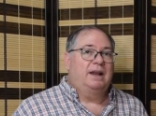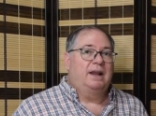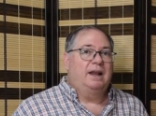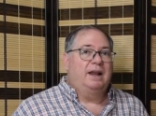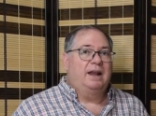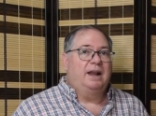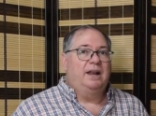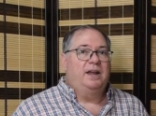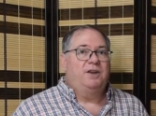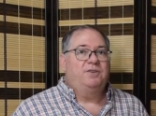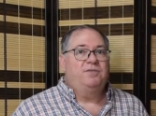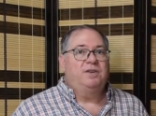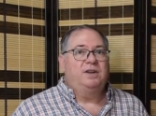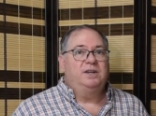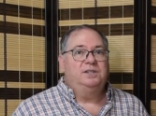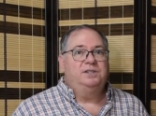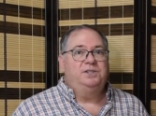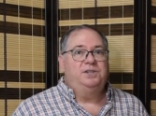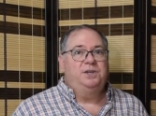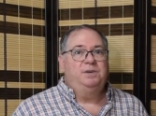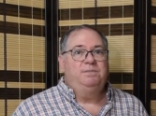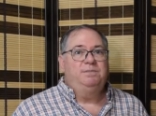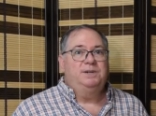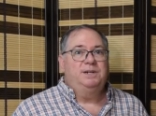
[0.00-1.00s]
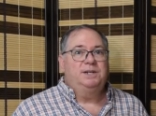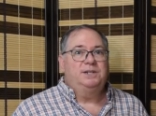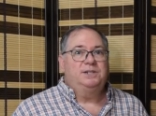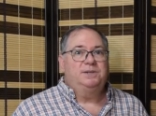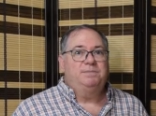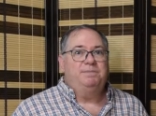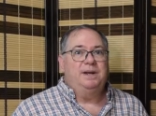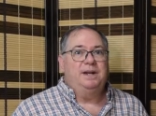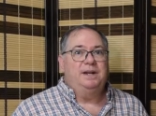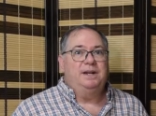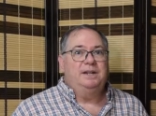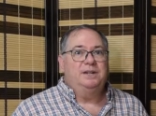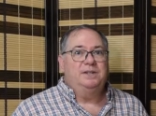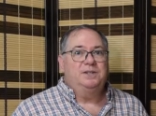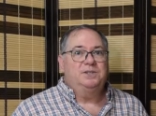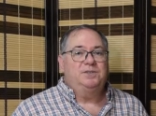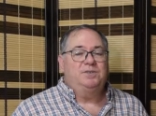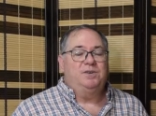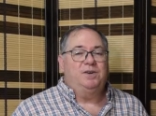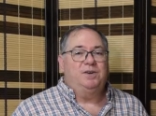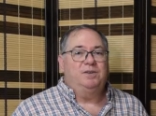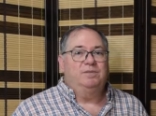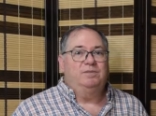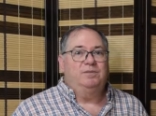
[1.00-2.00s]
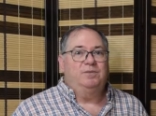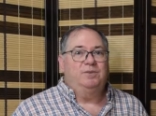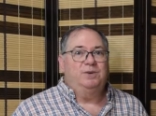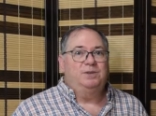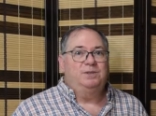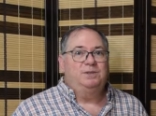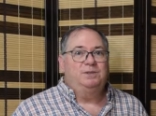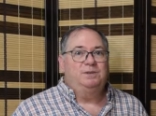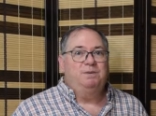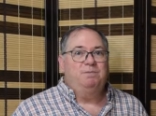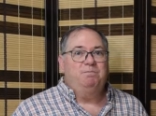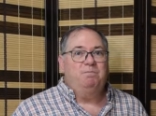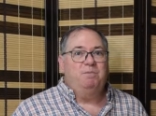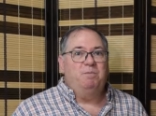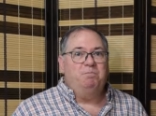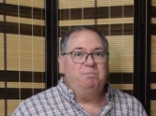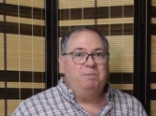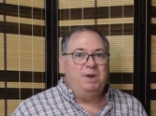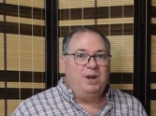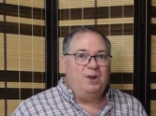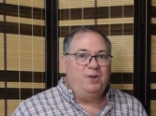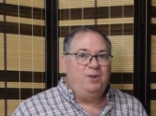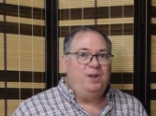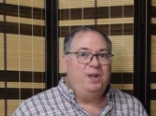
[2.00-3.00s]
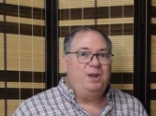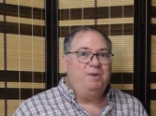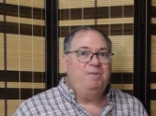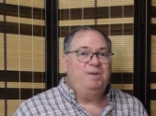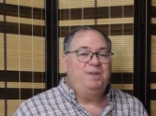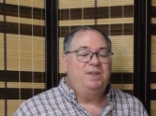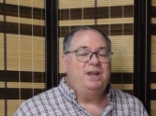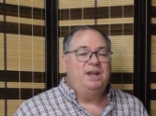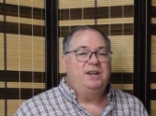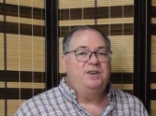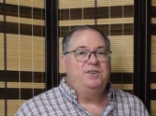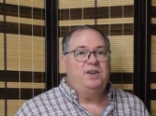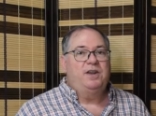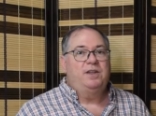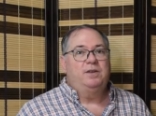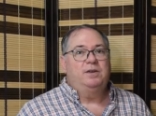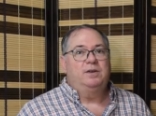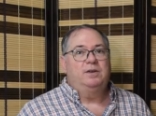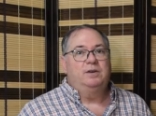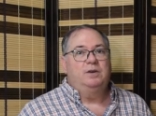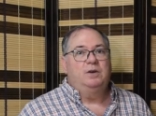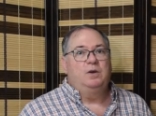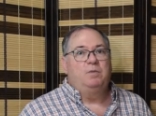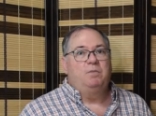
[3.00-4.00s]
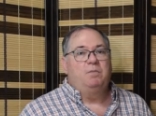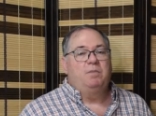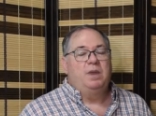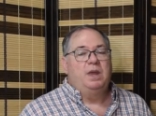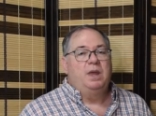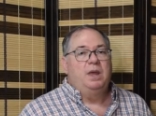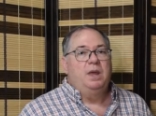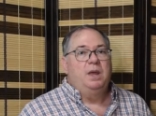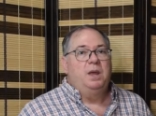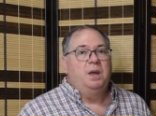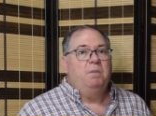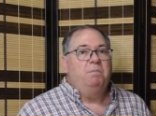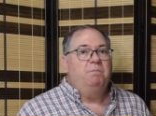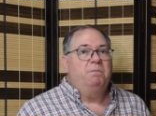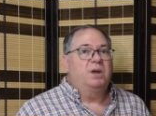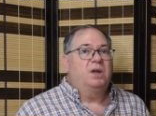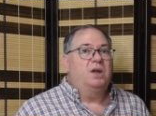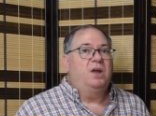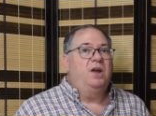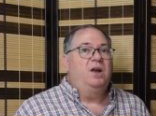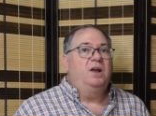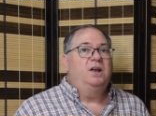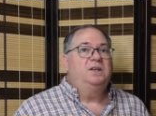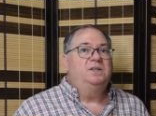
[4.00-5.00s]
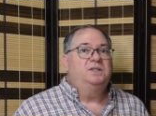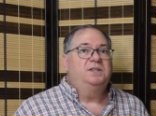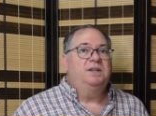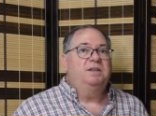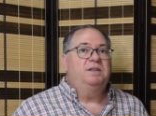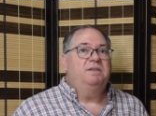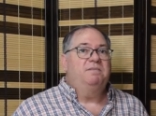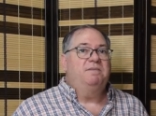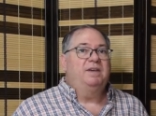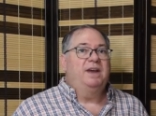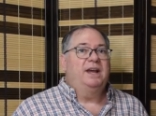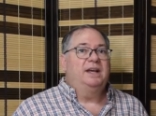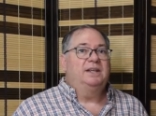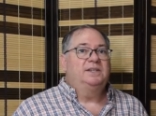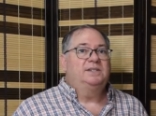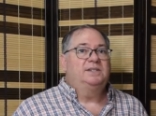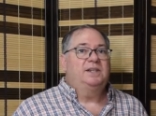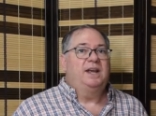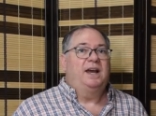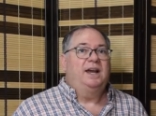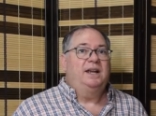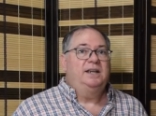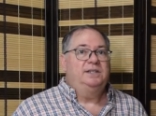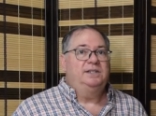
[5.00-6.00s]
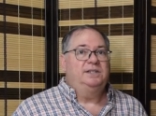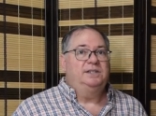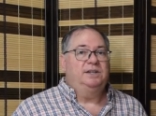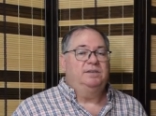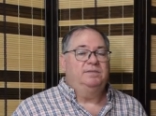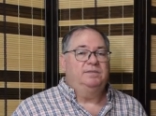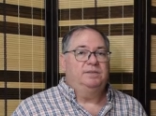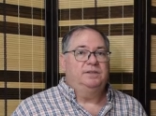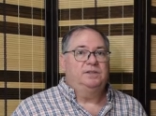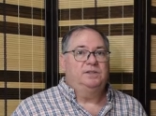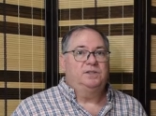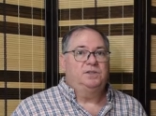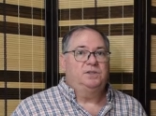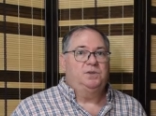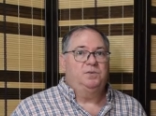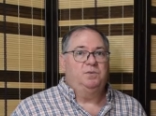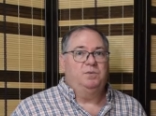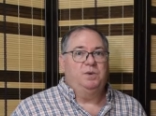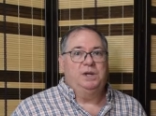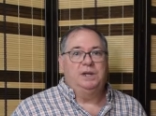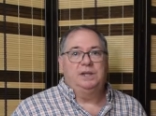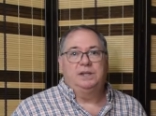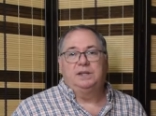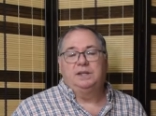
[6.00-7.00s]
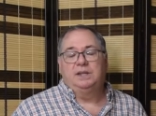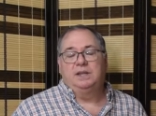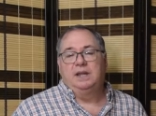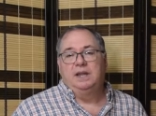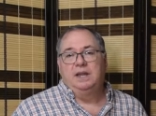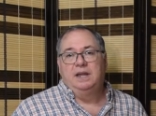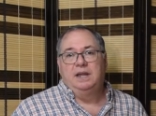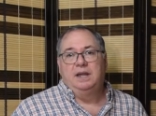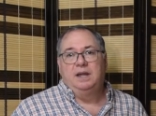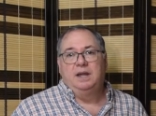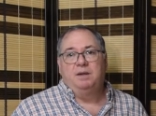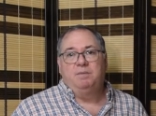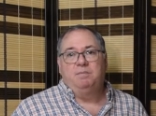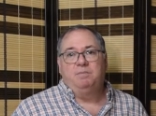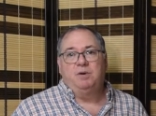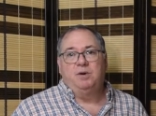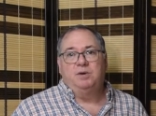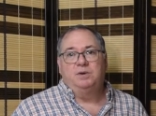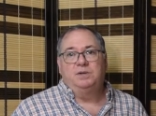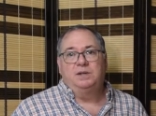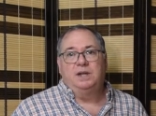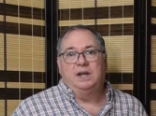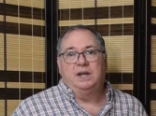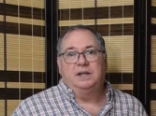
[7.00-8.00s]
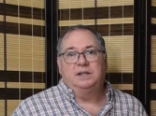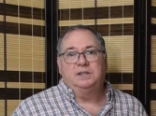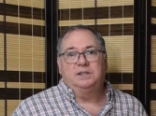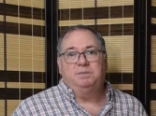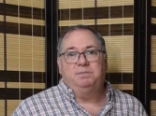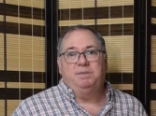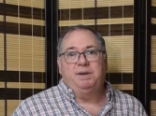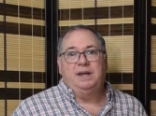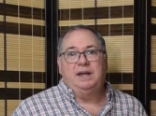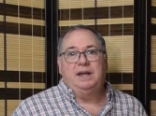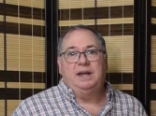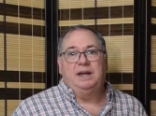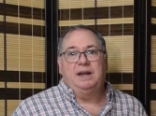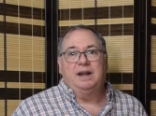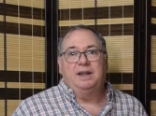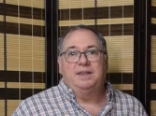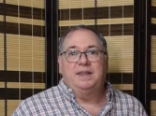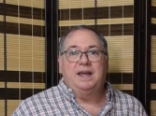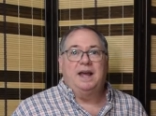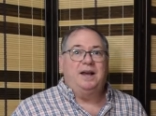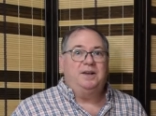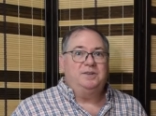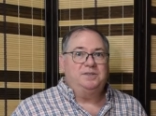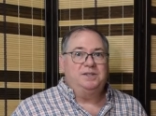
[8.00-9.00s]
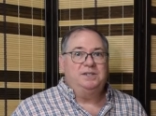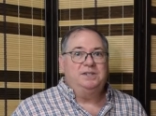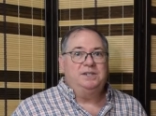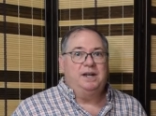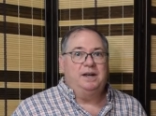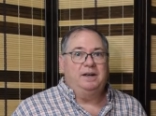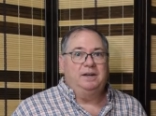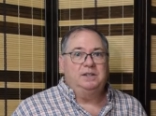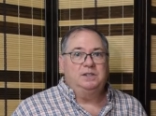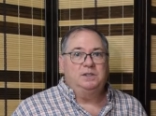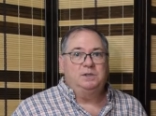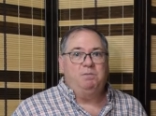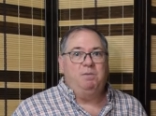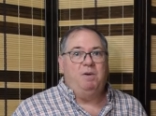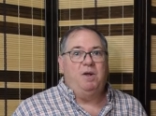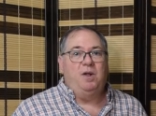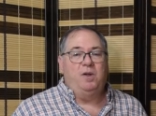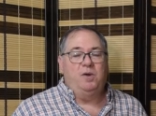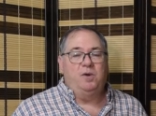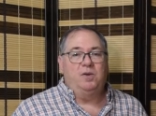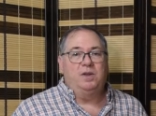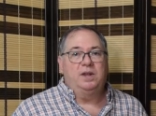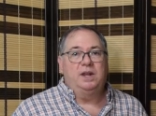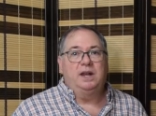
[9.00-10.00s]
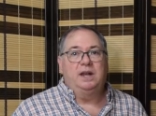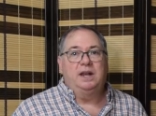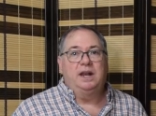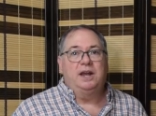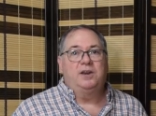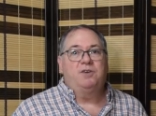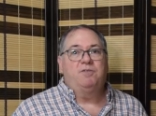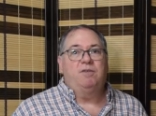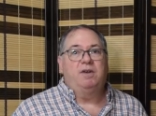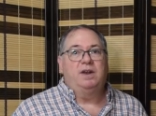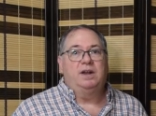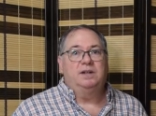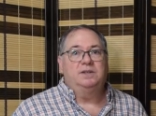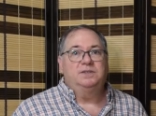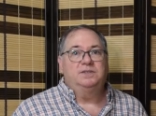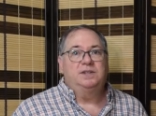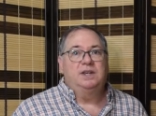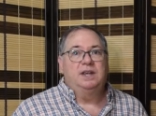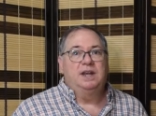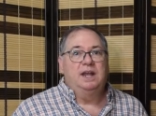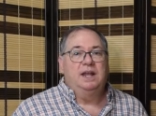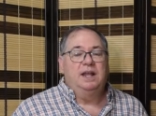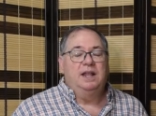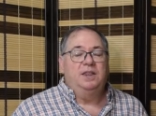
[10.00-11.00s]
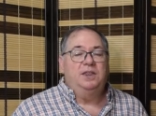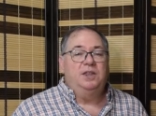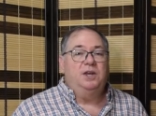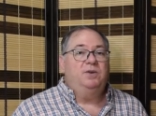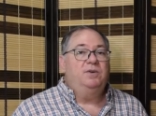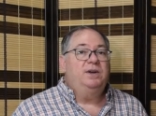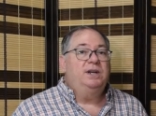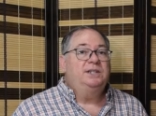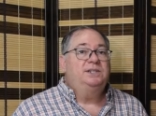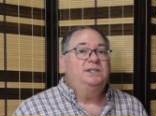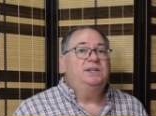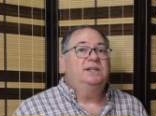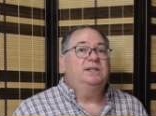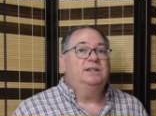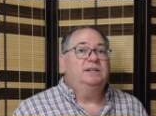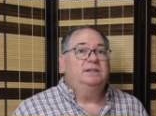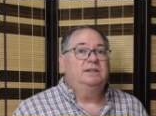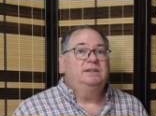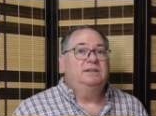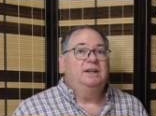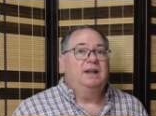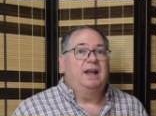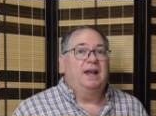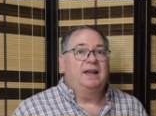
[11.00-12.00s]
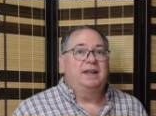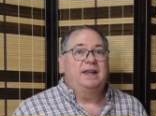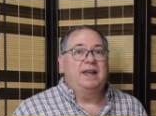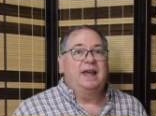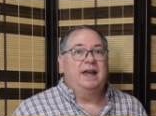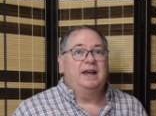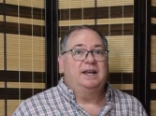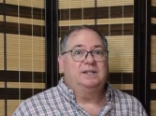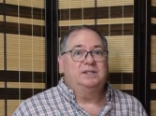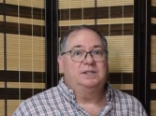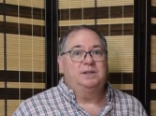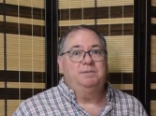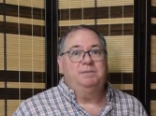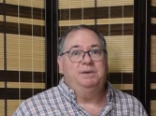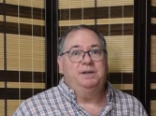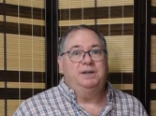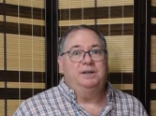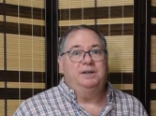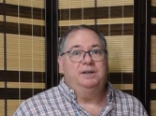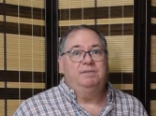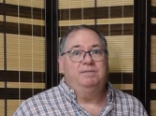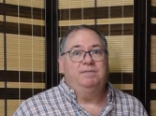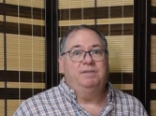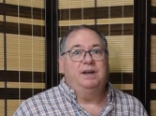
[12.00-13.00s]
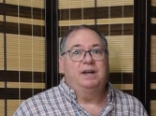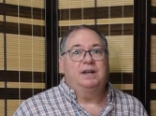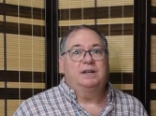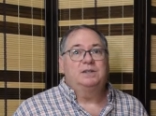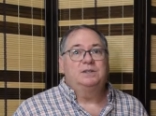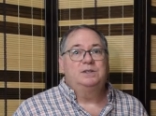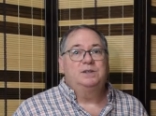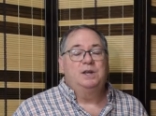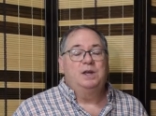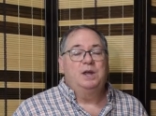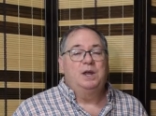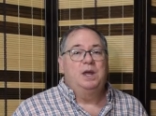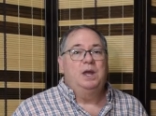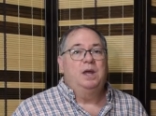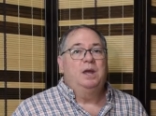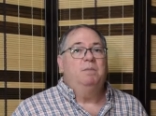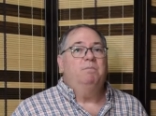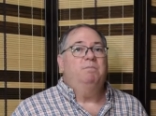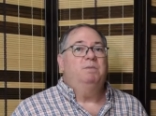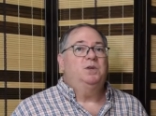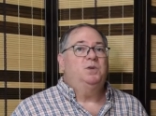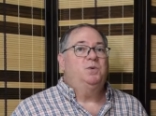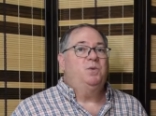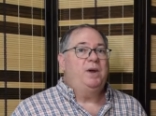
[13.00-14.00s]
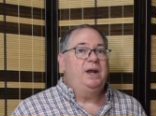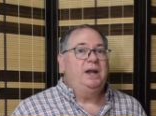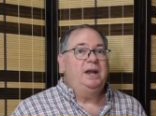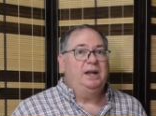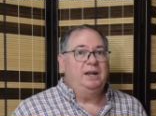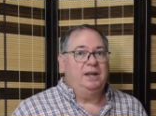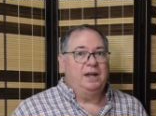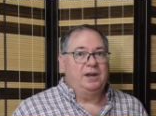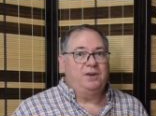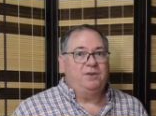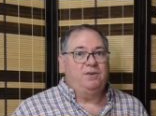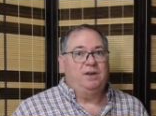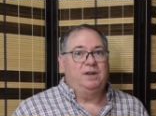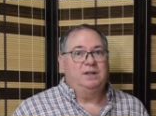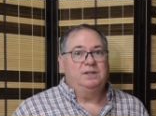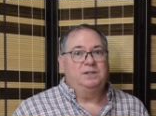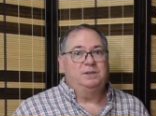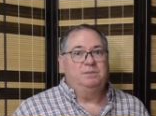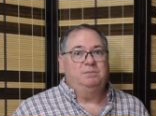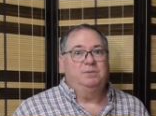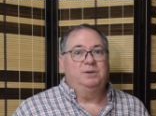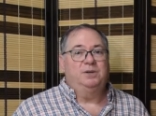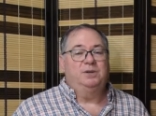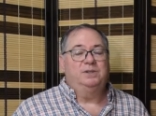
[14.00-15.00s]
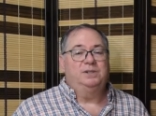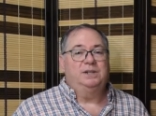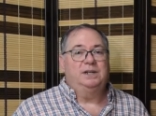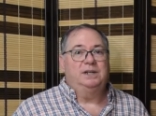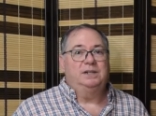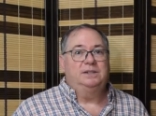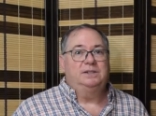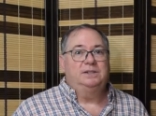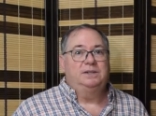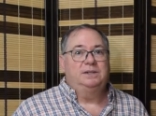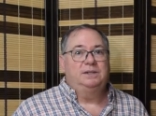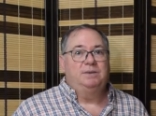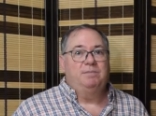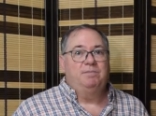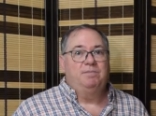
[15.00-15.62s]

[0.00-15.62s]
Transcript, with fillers: Electrons do participate in a strong force, but only with each other. Because of the vast size difference, with protons being 1,000 times smaller than electrons, there isn't a Casimir effect between electrons and protons.